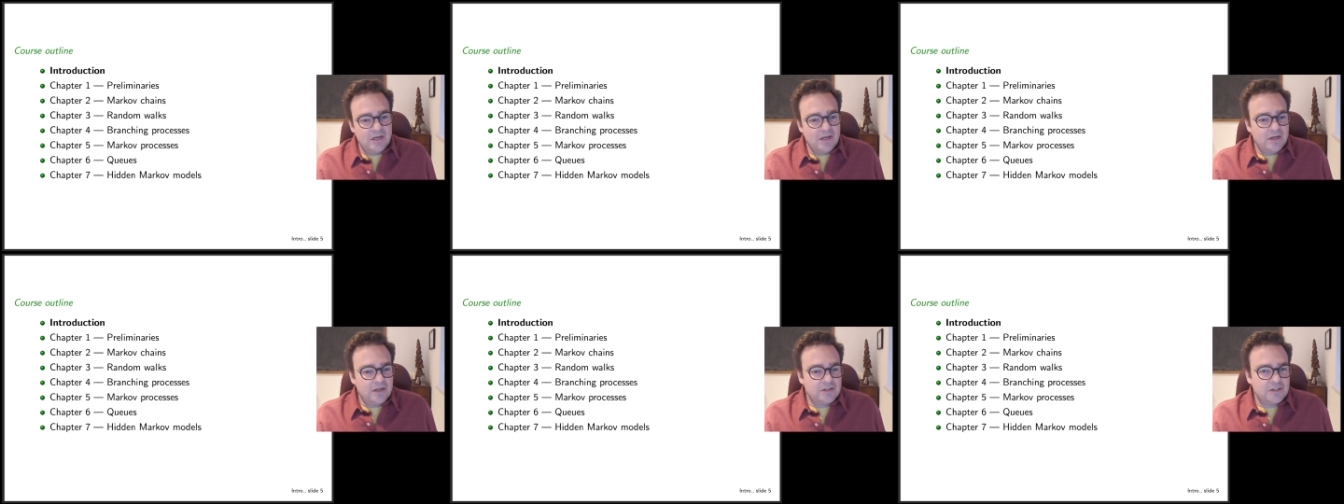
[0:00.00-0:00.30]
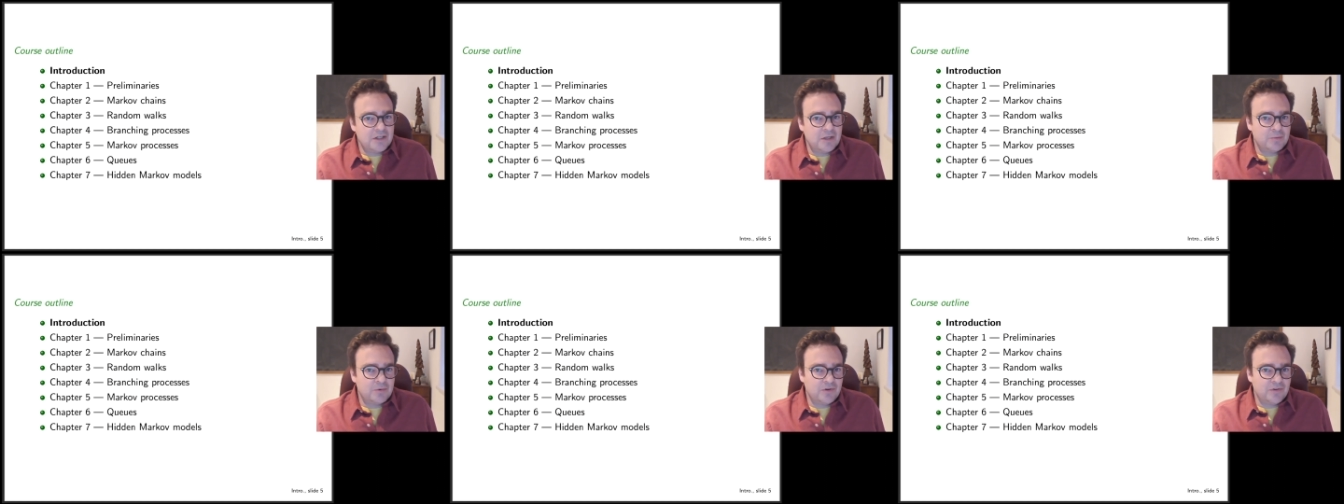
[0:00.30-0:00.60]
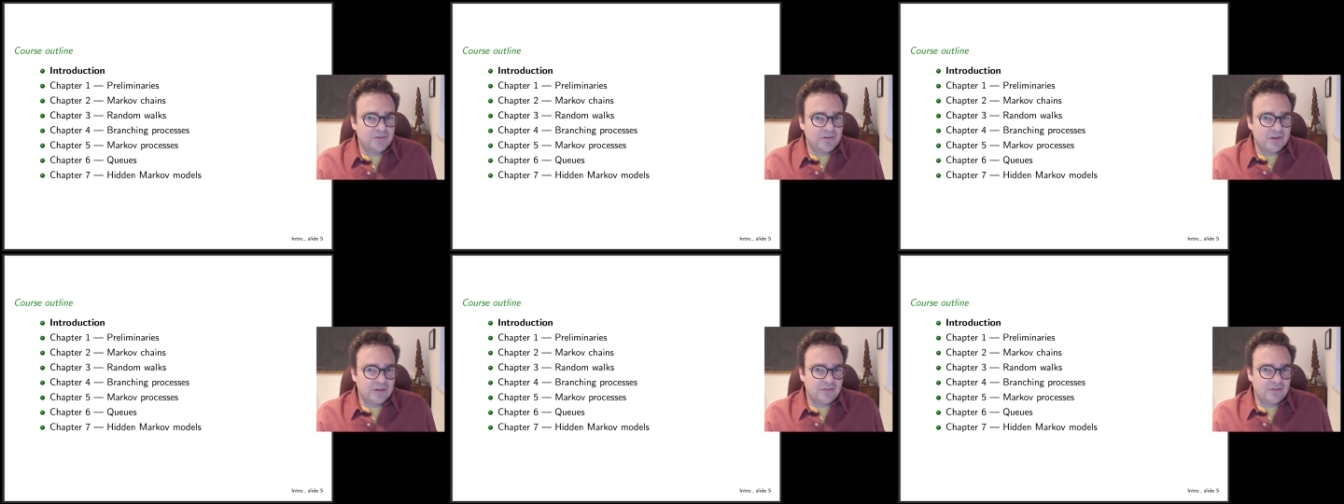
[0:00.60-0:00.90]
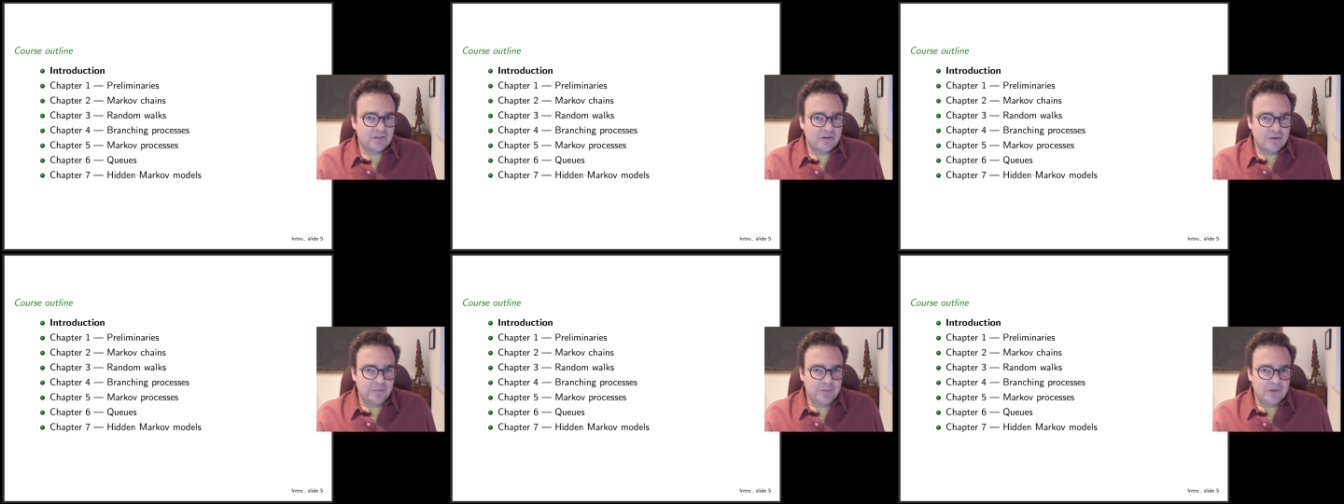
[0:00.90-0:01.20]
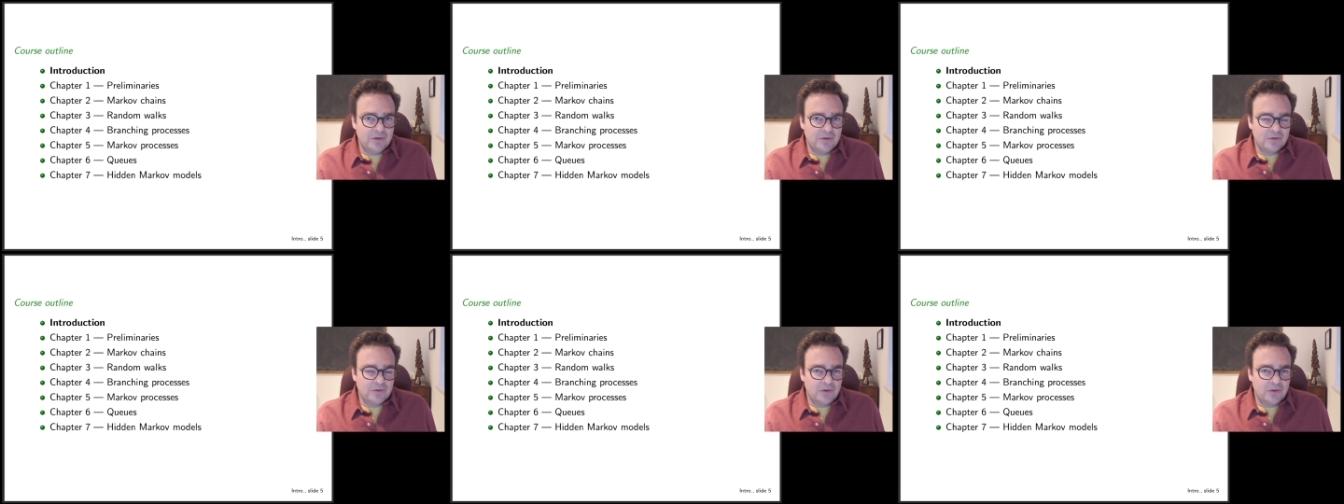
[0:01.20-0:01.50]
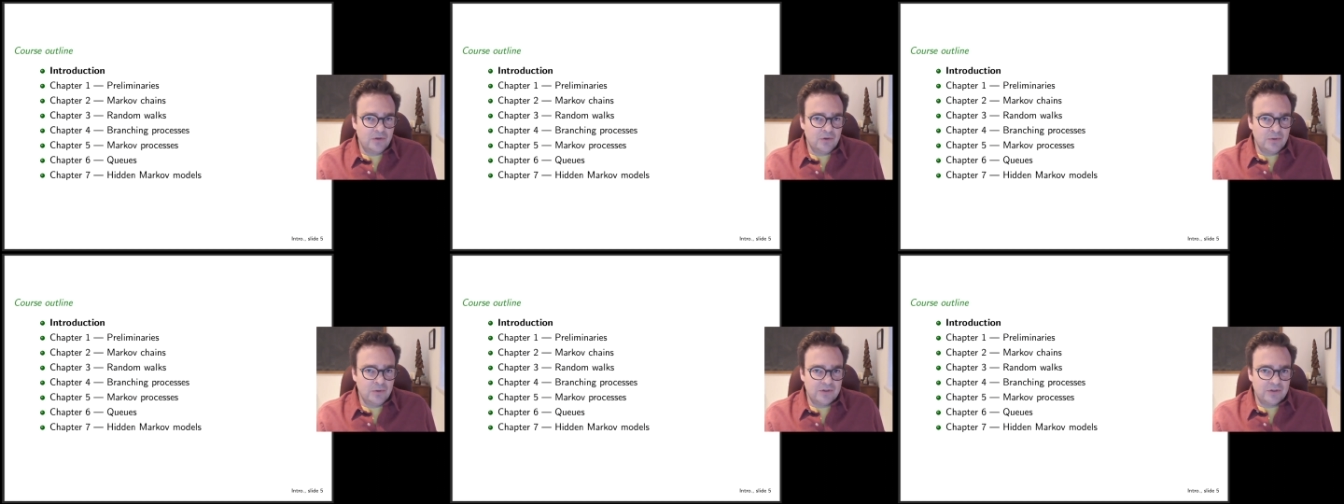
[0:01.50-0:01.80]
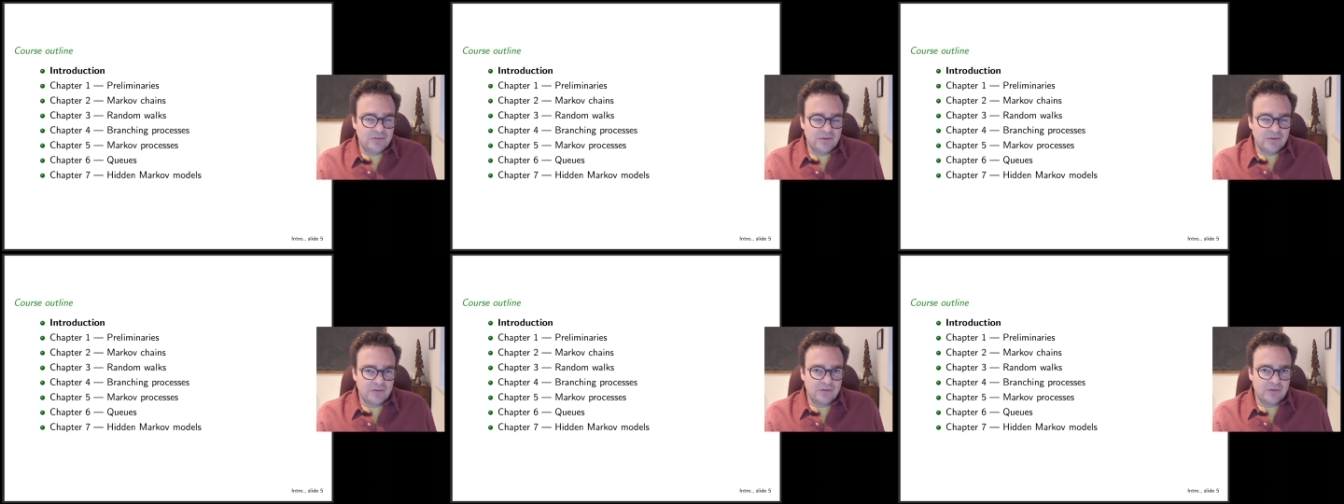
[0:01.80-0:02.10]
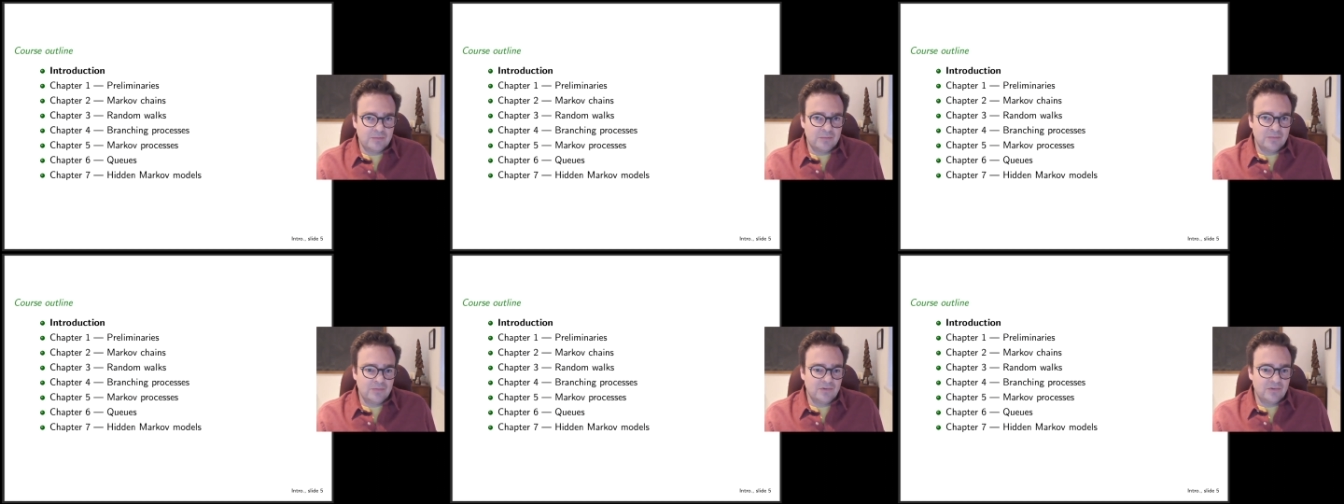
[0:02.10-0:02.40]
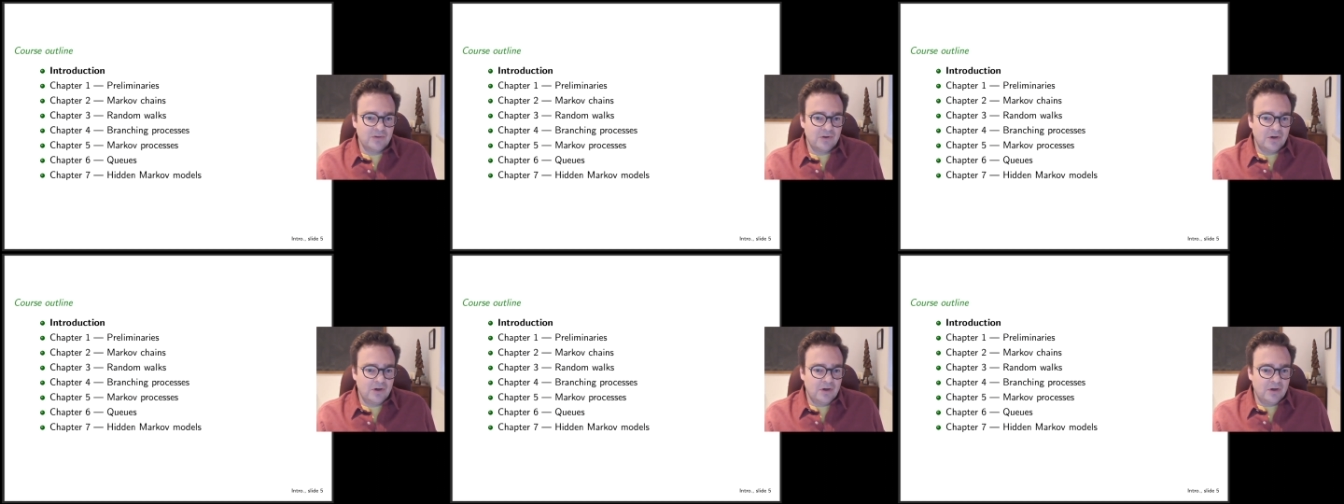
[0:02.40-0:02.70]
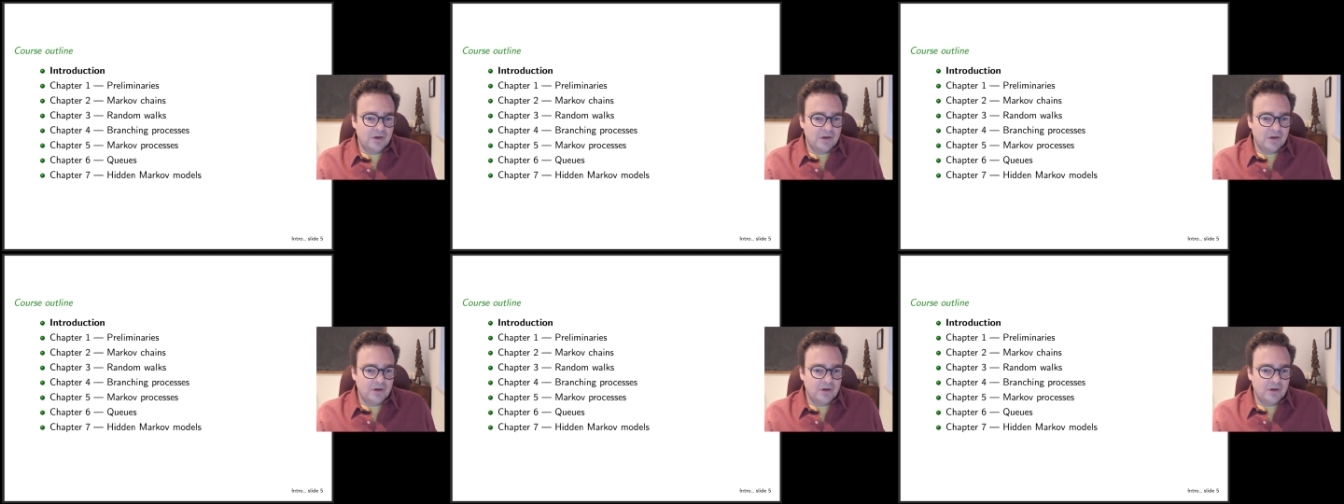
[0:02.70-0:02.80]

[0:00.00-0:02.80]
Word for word: Chapter six is going to be on queuing systems.